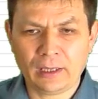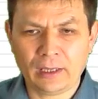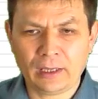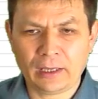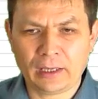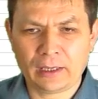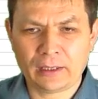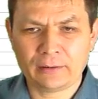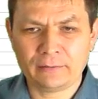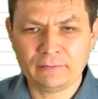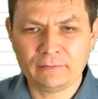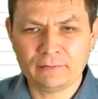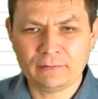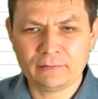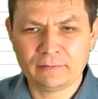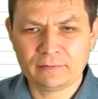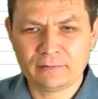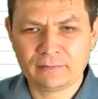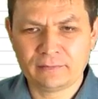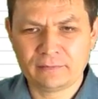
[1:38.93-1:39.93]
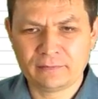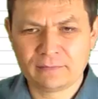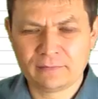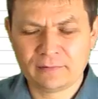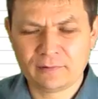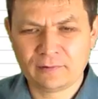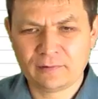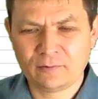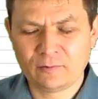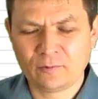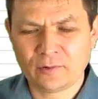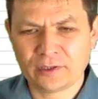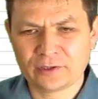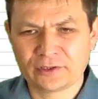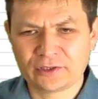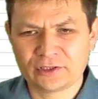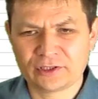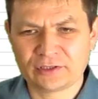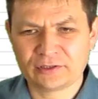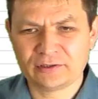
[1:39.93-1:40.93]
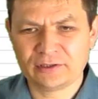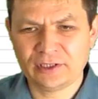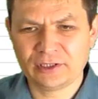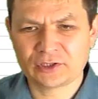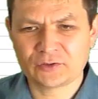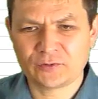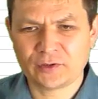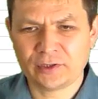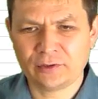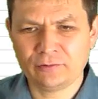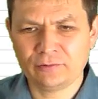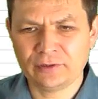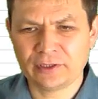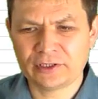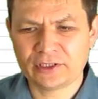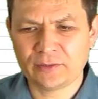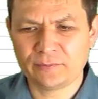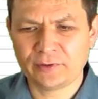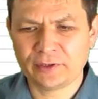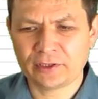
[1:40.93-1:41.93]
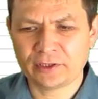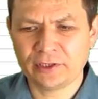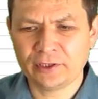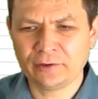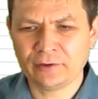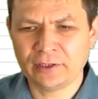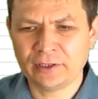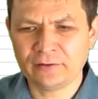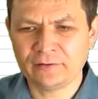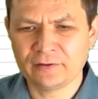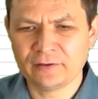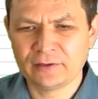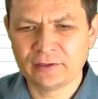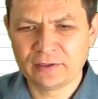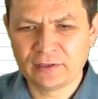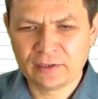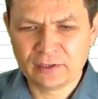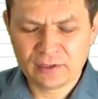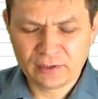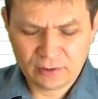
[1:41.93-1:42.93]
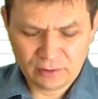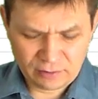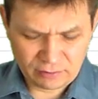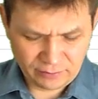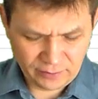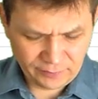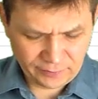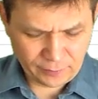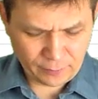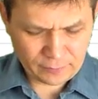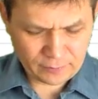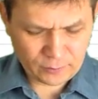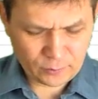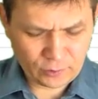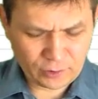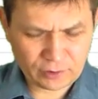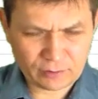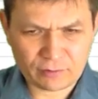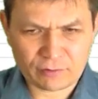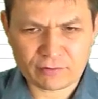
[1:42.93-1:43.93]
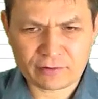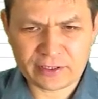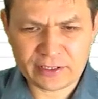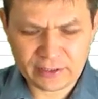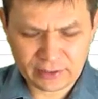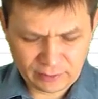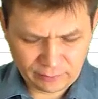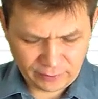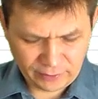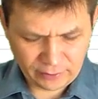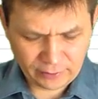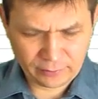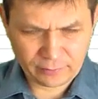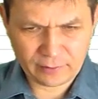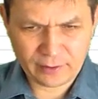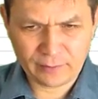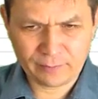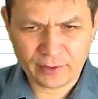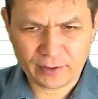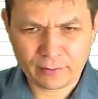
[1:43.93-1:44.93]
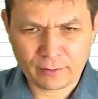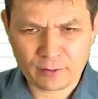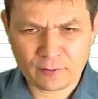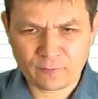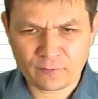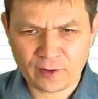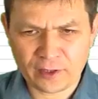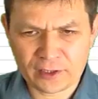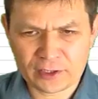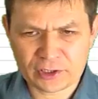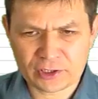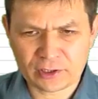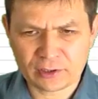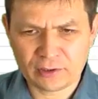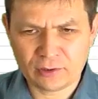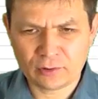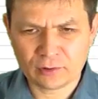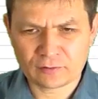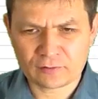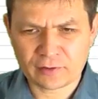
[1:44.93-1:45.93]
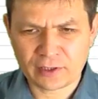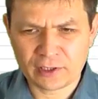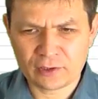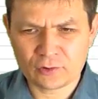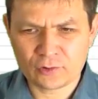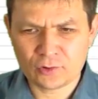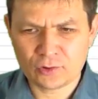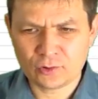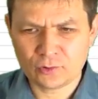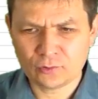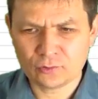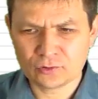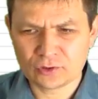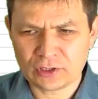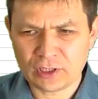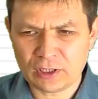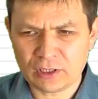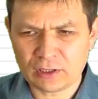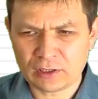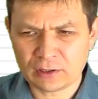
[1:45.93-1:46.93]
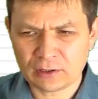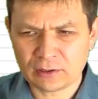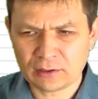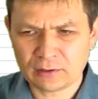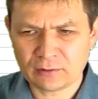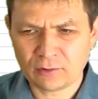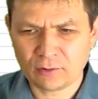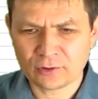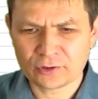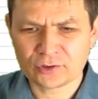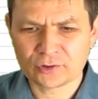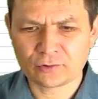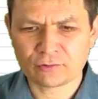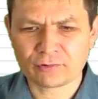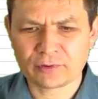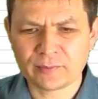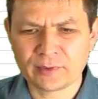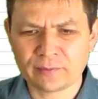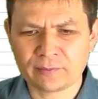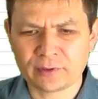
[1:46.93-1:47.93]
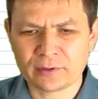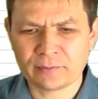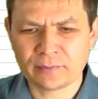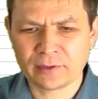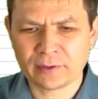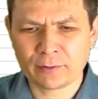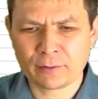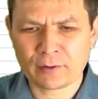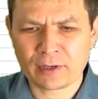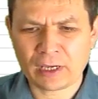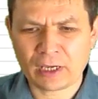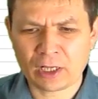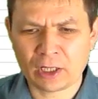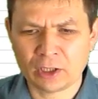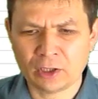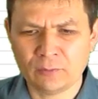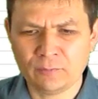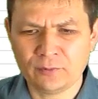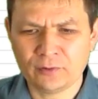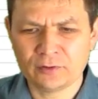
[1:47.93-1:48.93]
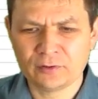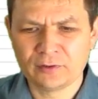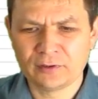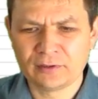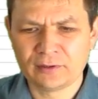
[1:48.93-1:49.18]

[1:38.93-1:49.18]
And once it's found, I simply click on it. Remember that you can read about the function you're trying to use here. Also remember about the help.